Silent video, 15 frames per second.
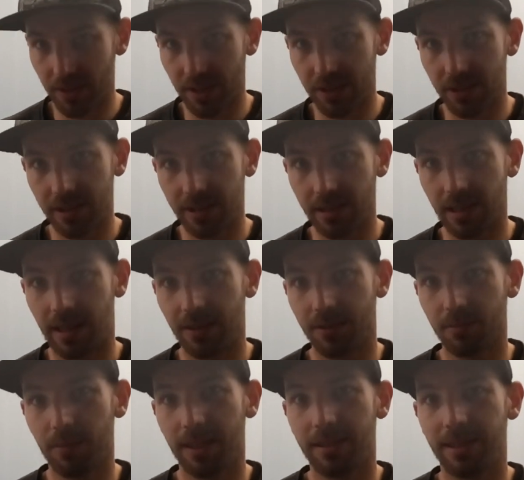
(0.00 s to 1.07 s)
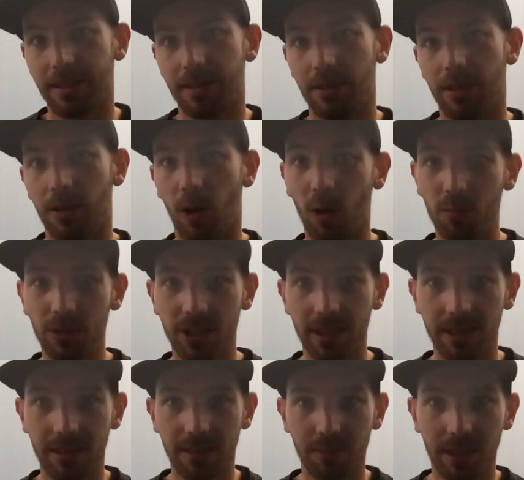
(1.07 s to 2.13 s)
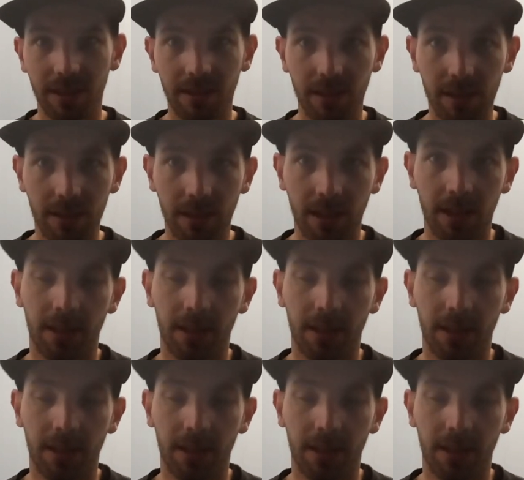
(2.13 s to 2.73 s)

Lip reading: there's an automatic home system in there.